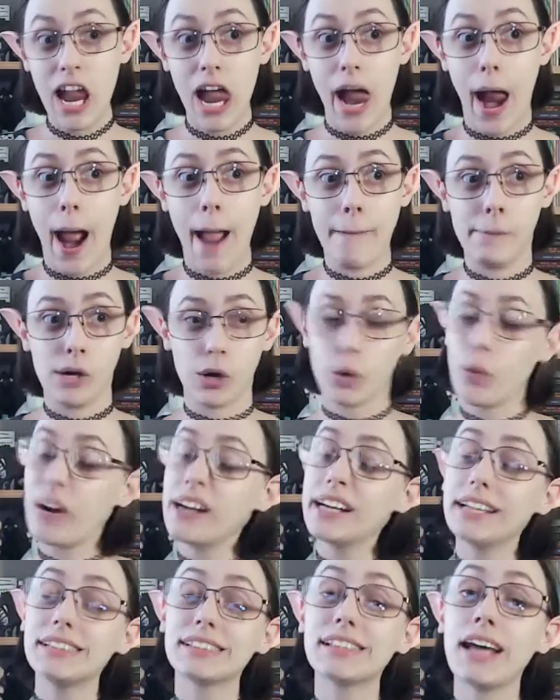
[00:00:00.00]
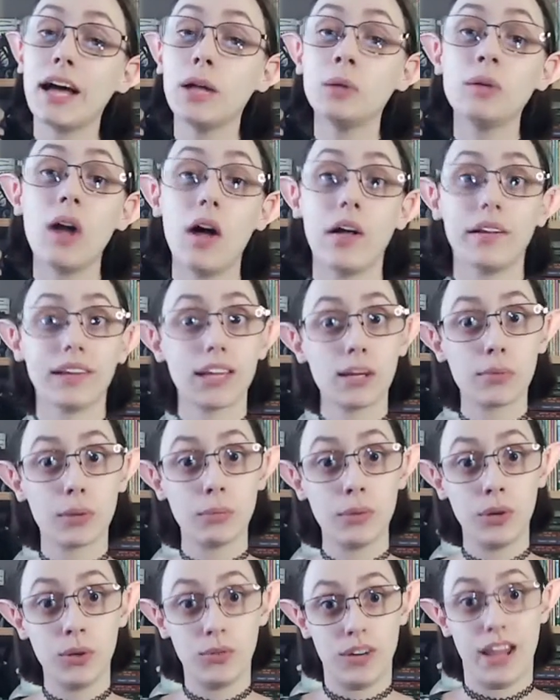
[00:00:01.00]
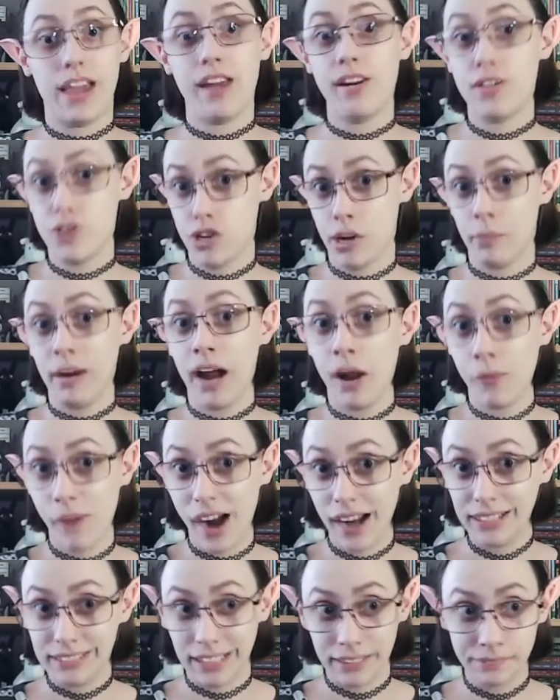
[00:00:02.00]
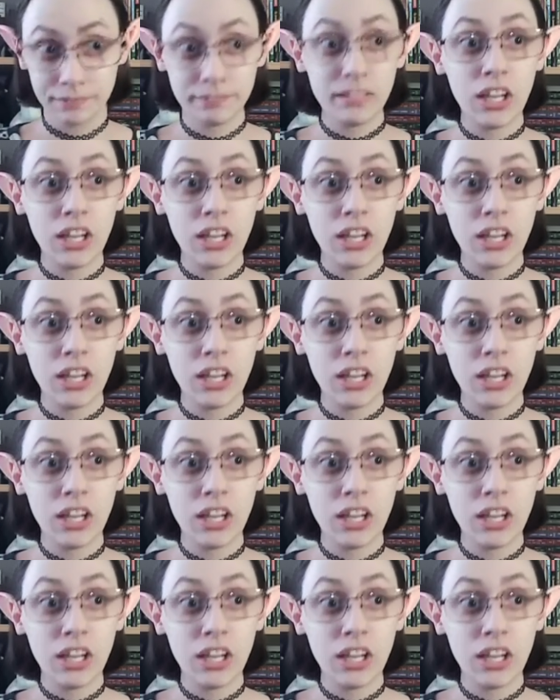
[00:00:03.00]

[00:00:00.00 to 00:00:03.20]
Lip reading: I am an Aquarius sun, a Libra moon, and a Gemini rising.